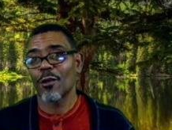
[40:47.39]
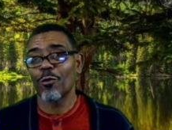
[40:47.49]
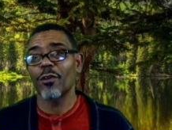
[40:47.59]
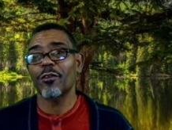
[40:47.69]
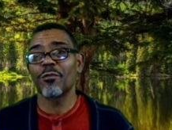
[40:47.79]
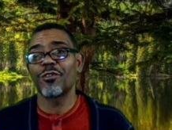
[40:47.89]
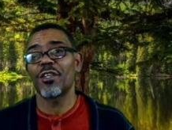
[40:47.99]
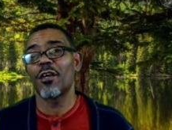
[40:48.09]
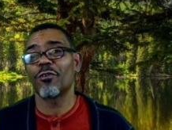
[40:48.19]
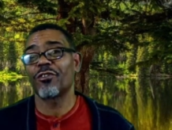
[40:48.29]
Grissom
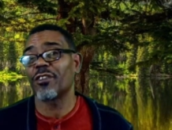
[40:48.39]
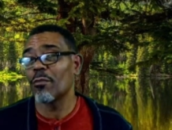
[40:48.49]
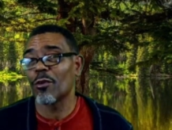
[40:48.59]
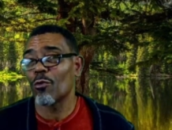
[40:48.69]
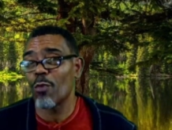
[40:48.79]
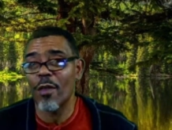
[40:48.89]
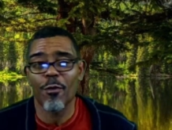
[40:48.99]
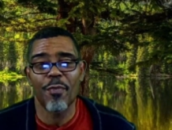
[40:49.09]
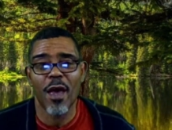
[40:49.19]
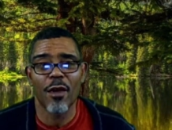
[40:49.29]
shared similar
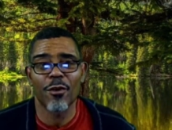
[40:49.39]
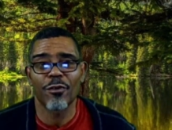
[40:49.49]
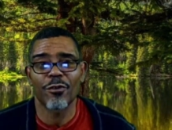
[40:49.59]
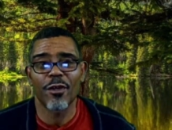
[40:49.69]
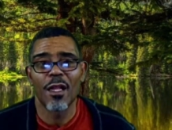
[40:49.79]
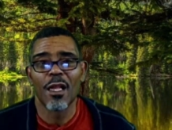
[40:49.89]
weather patterns